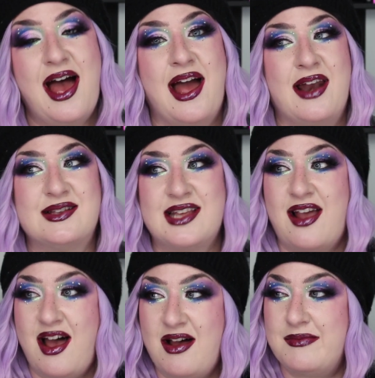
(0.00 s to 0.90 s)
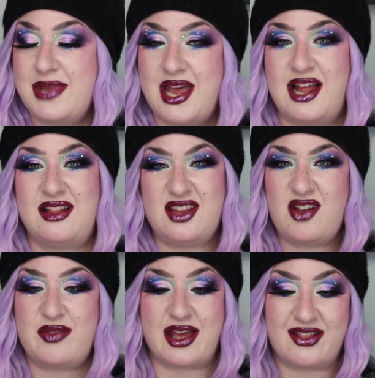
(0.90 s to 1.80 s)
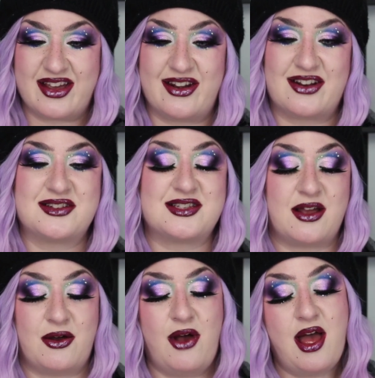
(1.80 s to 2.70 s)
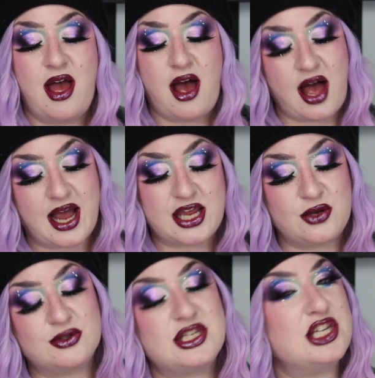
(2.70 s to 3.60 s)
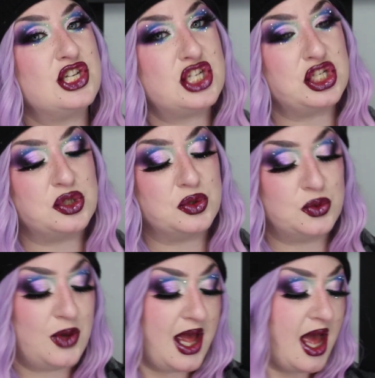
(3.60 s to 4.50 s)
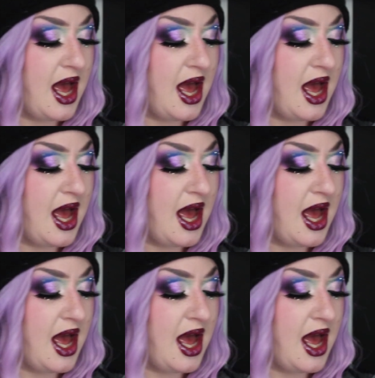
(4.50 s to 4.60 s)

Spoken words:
And I was like, oh man, I love that liner. So I used it too.